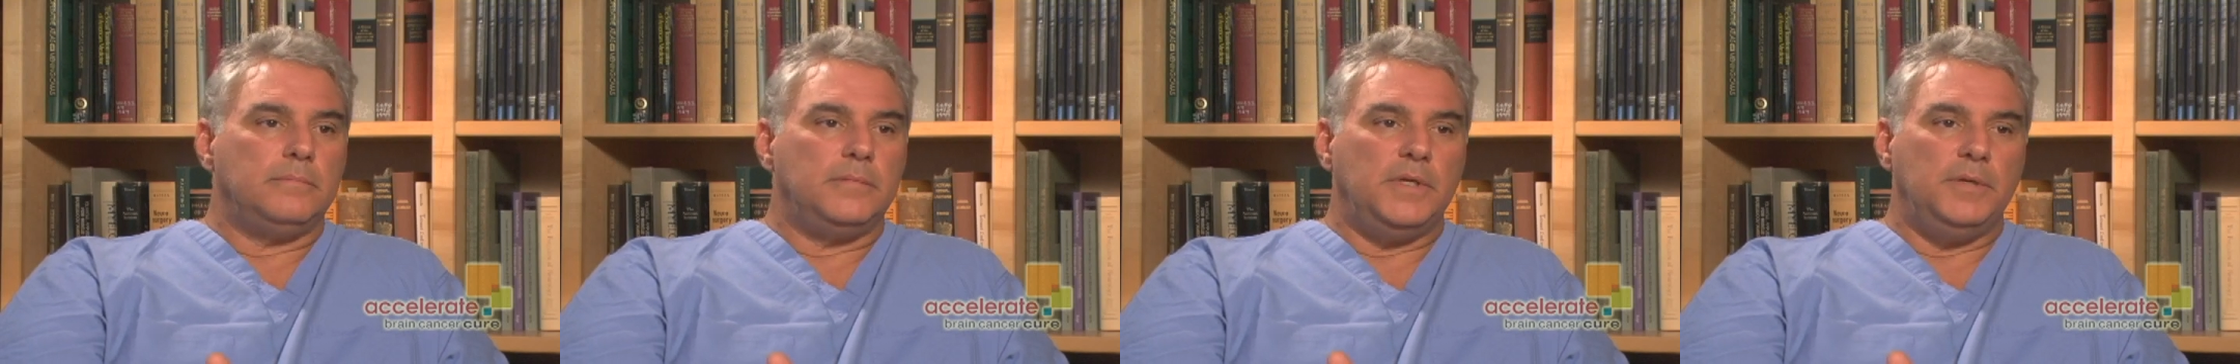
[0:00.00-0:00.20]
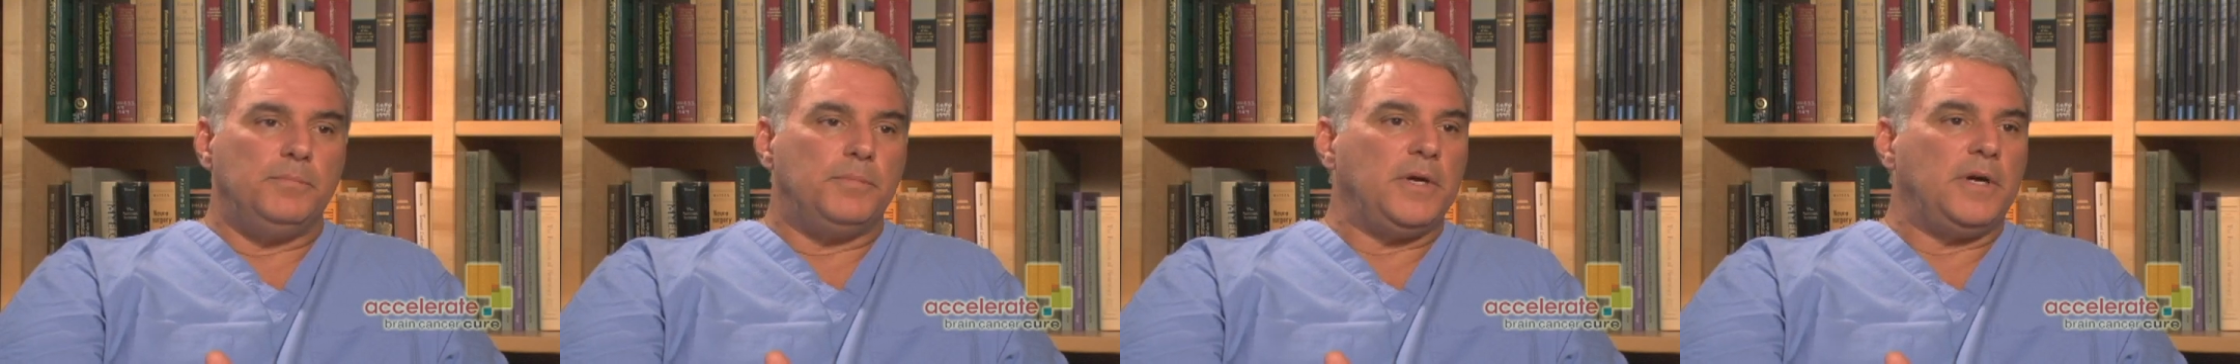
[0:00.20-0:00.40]

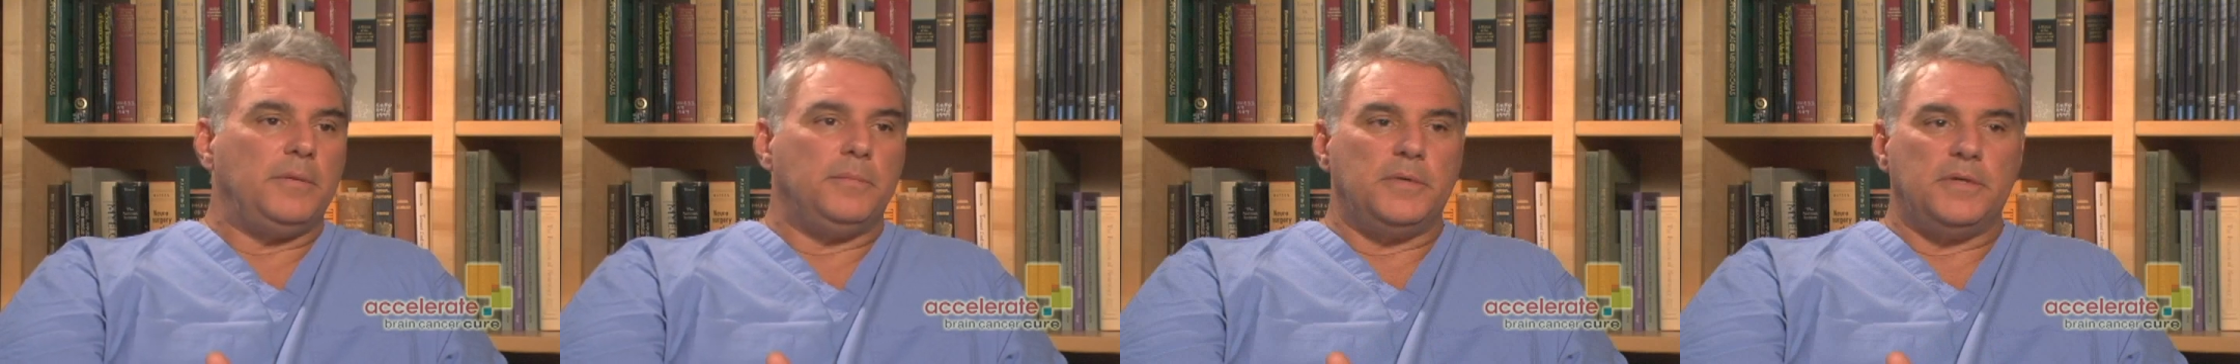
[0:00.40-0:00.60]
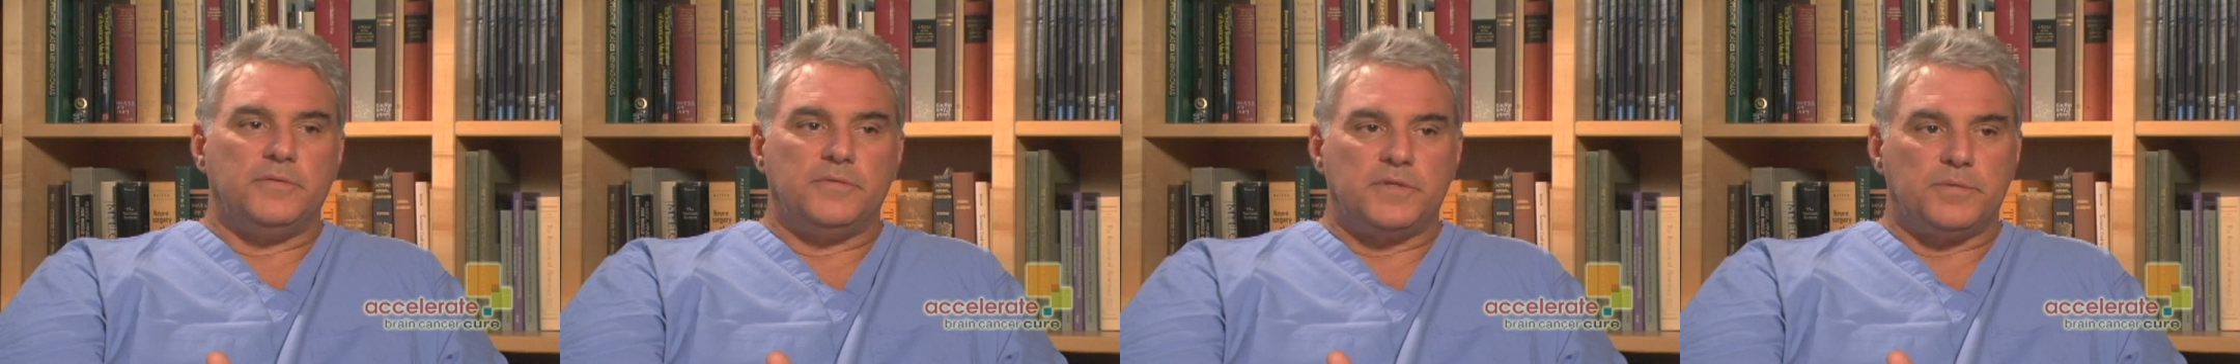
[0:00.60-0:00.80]

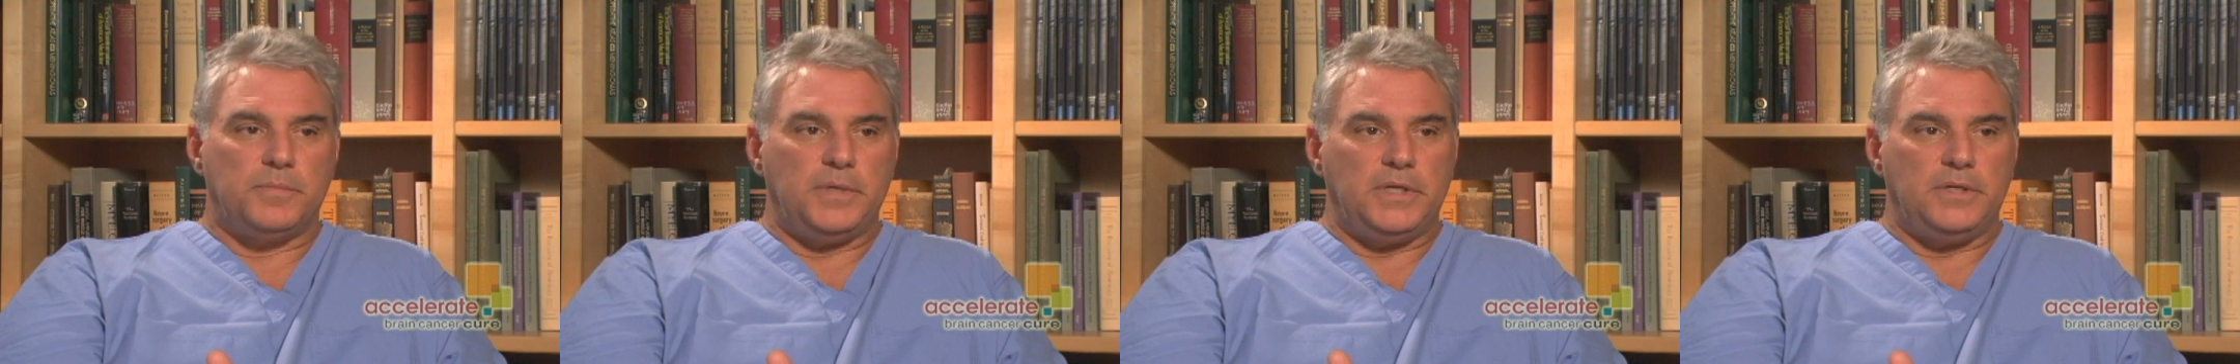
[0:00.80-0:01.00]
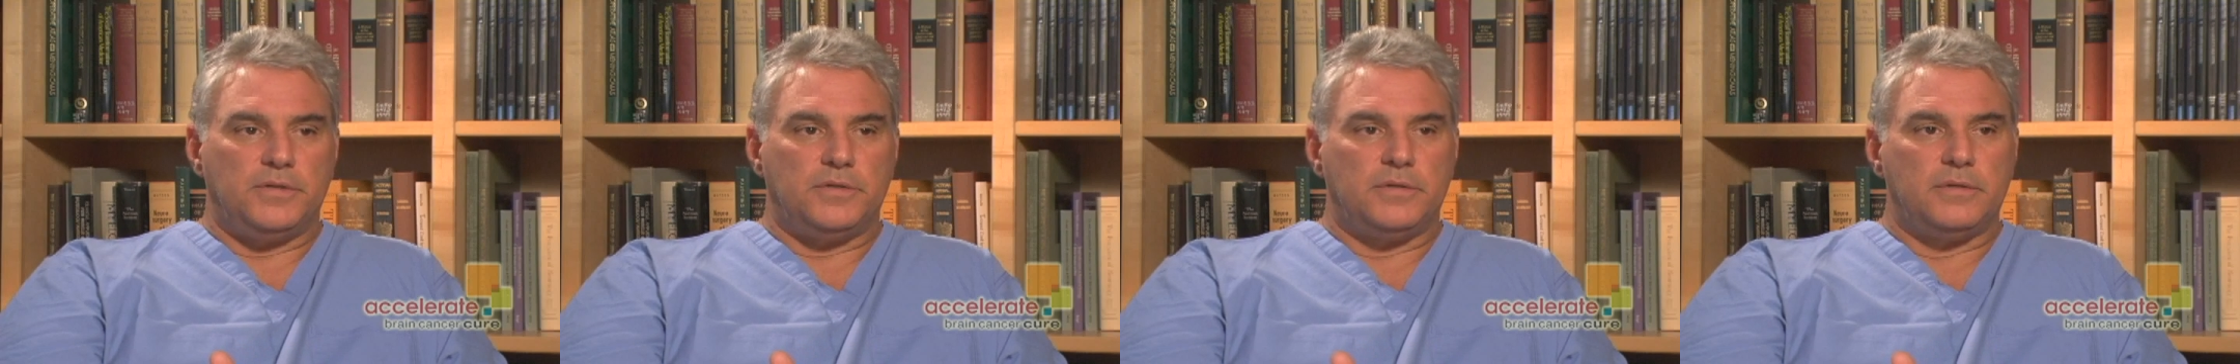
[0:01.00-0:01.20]
impairment of
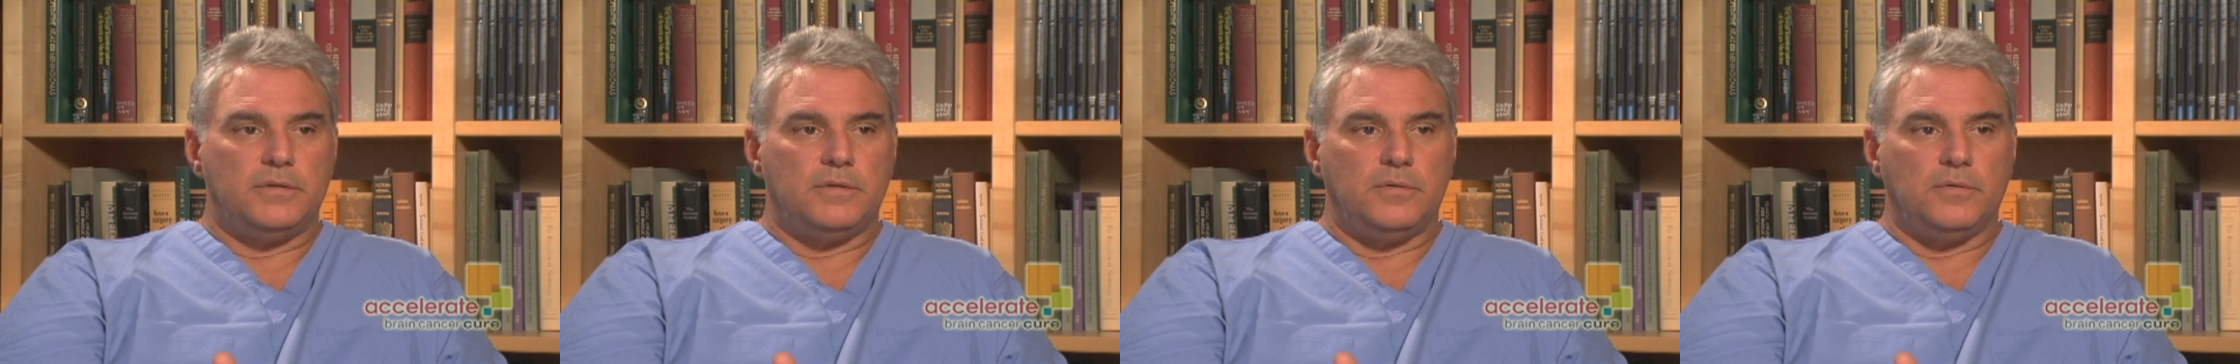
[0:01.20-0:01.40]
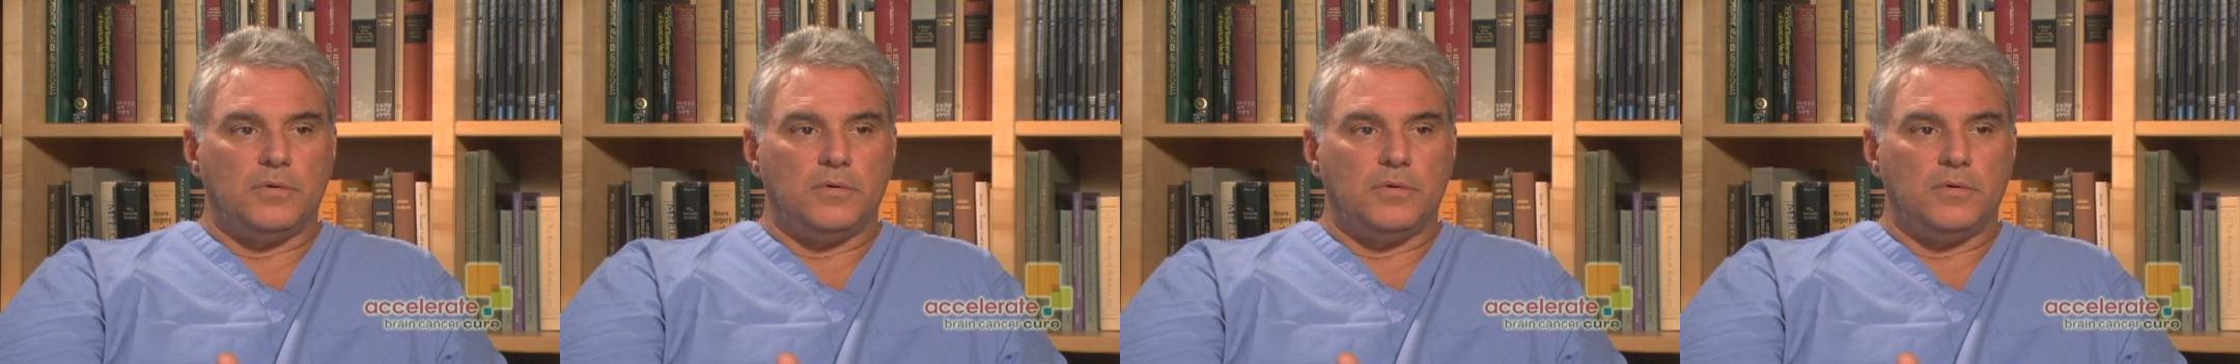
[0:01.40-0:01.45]
speech